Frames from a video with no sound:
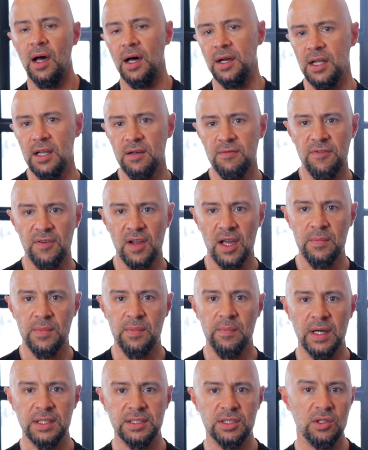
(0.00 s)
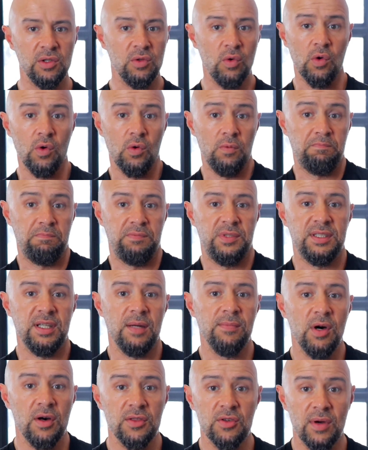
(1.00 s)
an inflamed muscle or
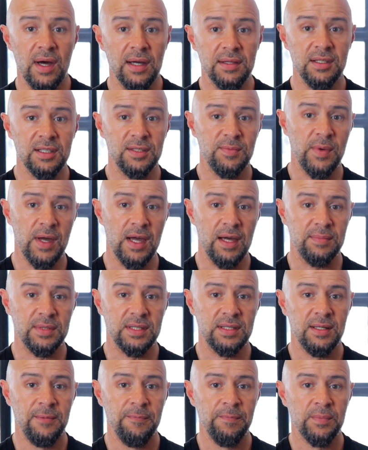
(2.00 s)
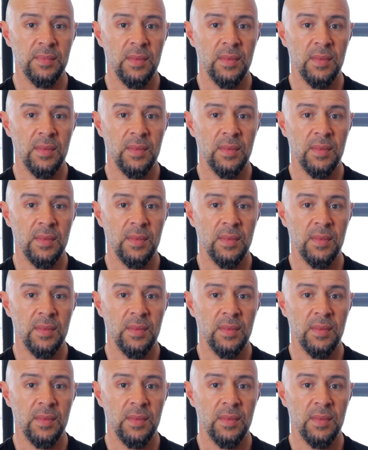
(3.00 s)
some arthritis perhaps?